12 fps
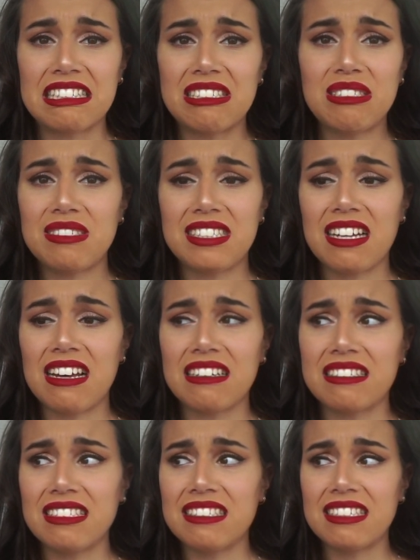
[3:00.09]
it was
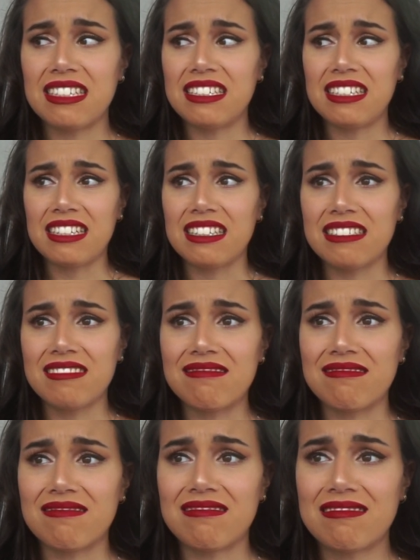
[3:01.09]
not good. I didn't,